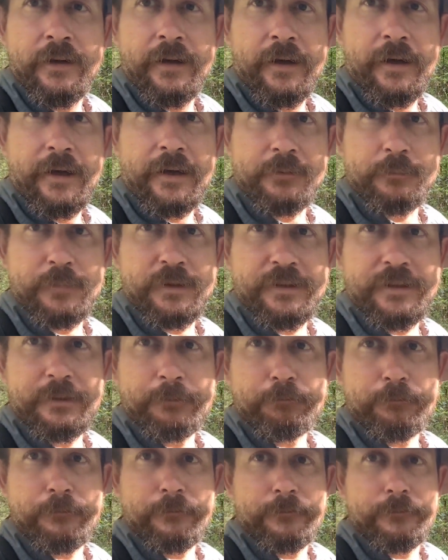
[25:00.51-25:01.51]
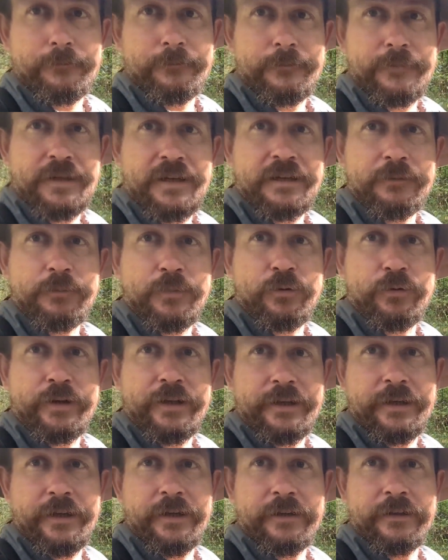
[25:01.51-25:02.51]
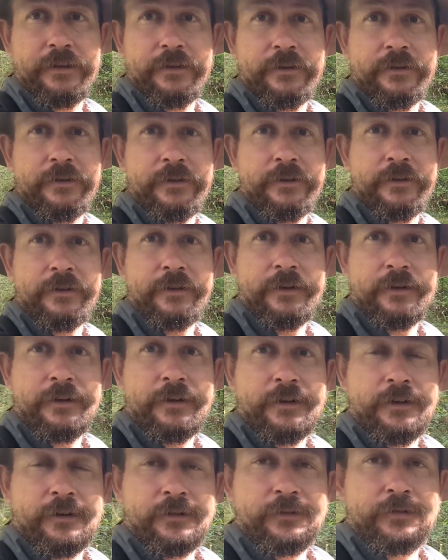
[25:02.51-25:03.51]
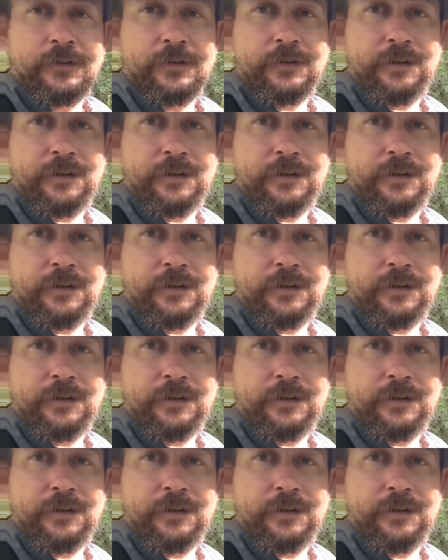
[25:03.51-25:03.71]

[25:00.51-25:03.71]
Had my dip, had my weekend. So